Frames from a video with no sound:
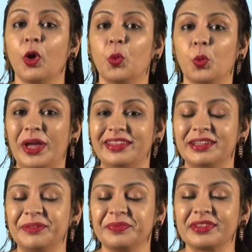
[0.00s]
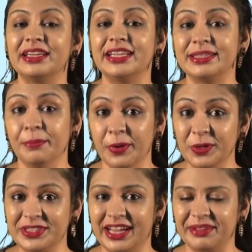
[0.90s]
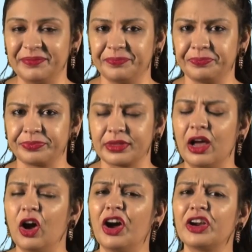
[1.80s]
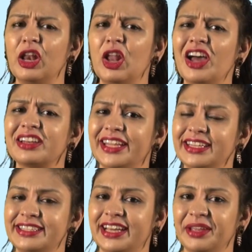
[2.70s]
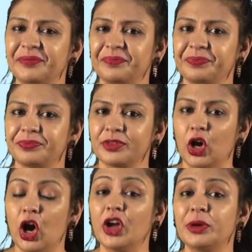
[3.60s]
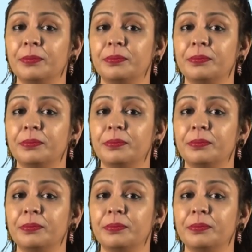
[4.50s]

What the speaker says: Whether it's a bow tie, or a long necktie, or a